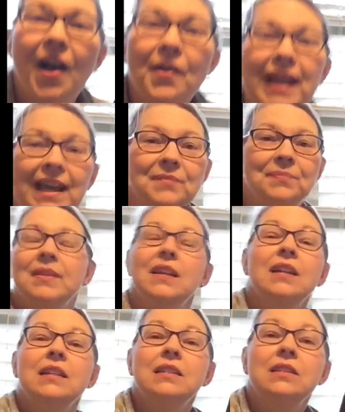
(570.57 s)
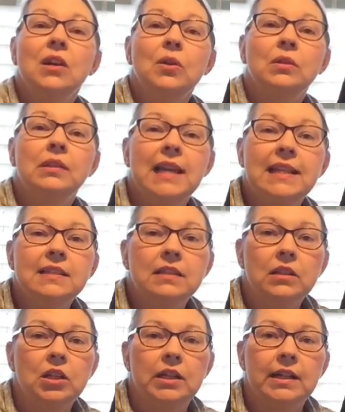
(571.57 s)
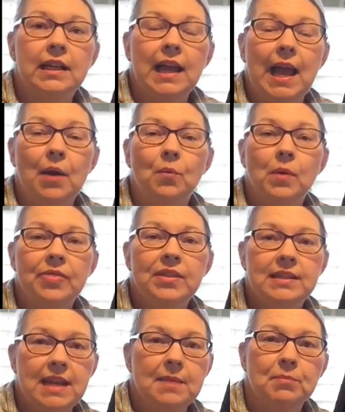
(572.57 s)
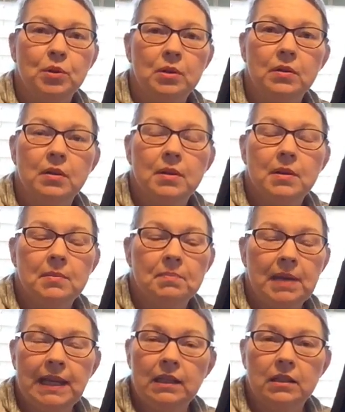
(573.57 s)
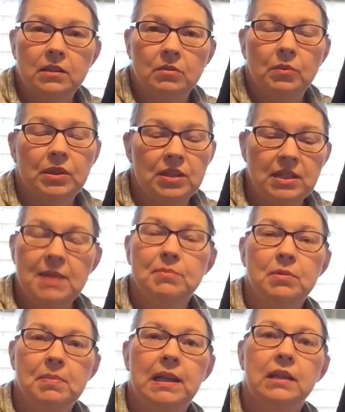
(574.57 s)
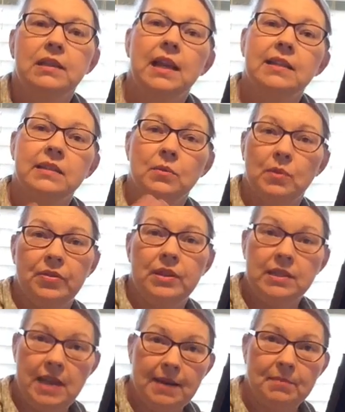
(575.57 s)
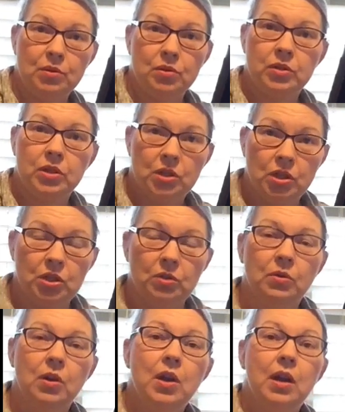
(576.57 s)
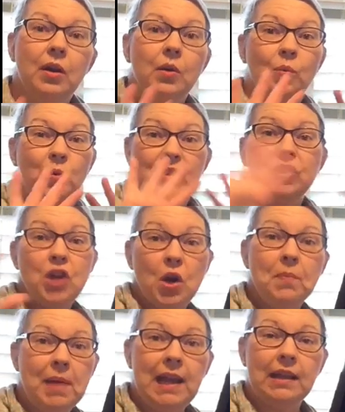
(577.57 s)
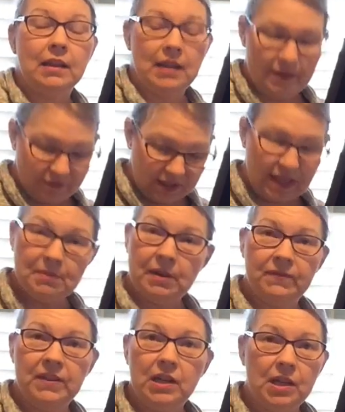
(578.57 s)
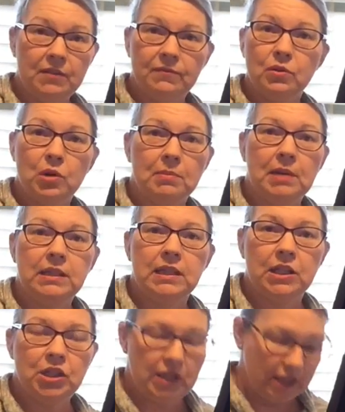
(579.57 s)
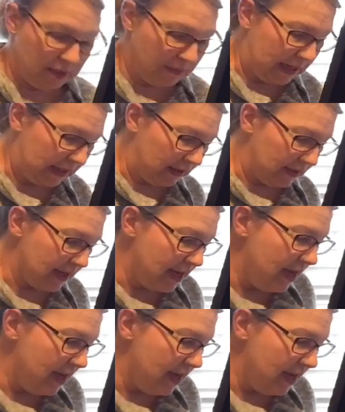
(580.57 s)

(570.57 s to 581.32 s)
Okay, so let's look at what the damper pedal does and what the dampers do. With no pedal, I just have my feet on the floor, I'm not touching any pedals.